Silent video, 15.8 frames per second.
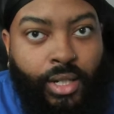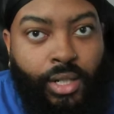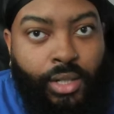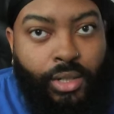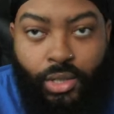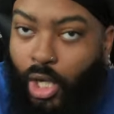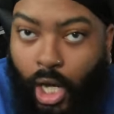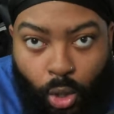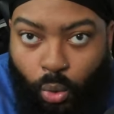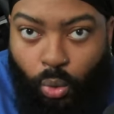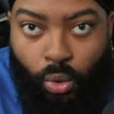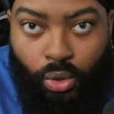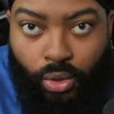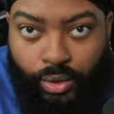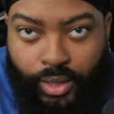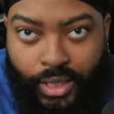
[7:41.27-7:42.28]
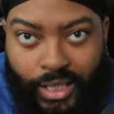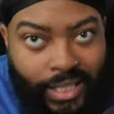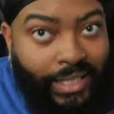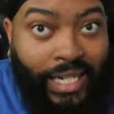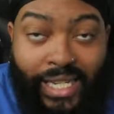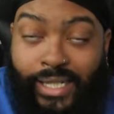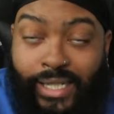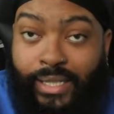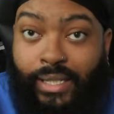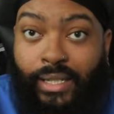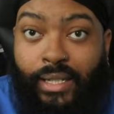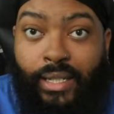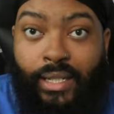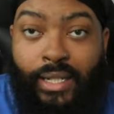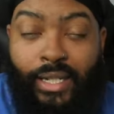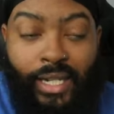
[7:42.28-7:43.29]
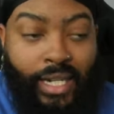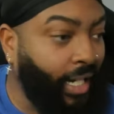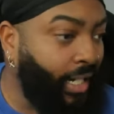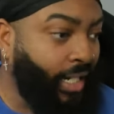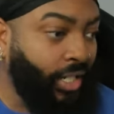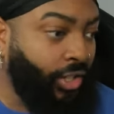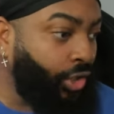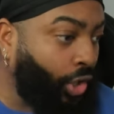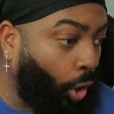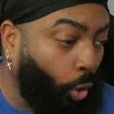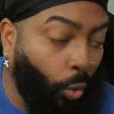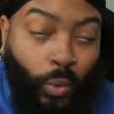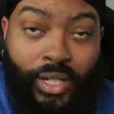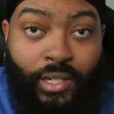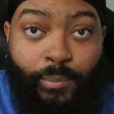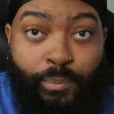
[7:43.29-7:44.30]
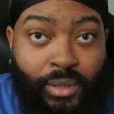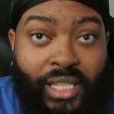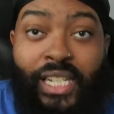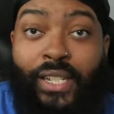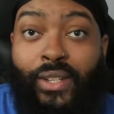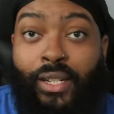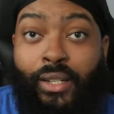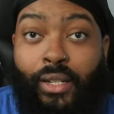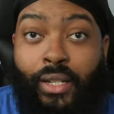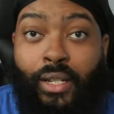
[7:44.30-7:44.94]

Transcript: No, he didn't. And no one could believe it.